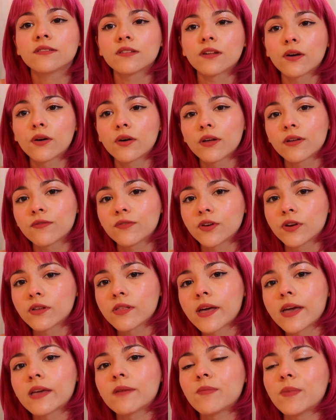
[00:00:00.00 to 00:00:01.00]
So if you're
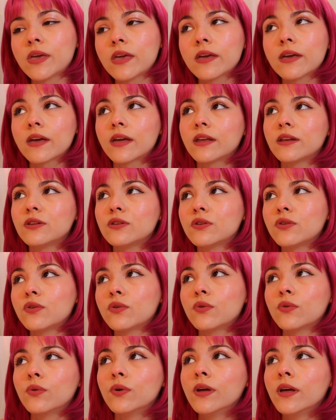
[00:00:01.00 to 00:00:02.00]
like me and
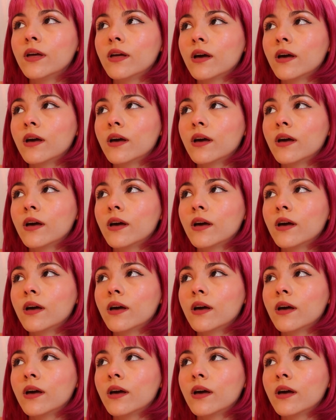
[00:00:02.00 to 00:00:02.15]
you